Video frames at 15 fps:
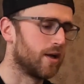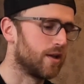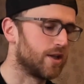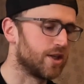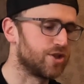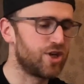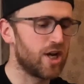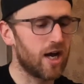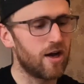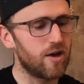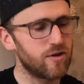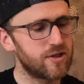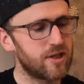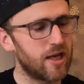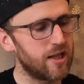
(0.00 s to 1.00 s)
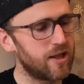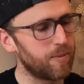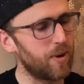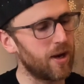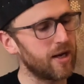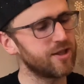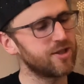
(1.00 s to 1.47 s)
the gels, the
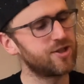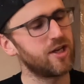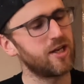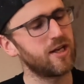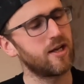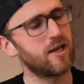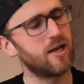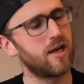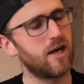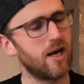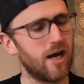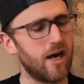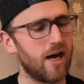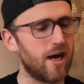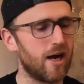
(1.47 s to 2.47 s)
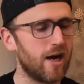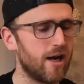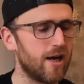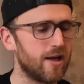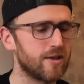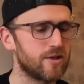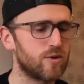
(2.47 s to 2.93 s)
packaging.
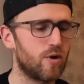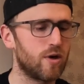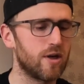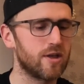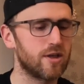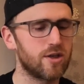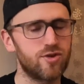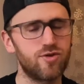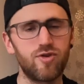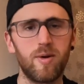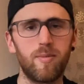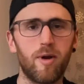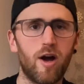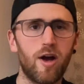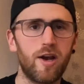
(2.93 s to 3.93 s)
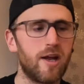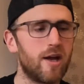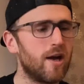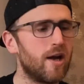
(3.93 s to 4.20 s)
It's quite streamlined.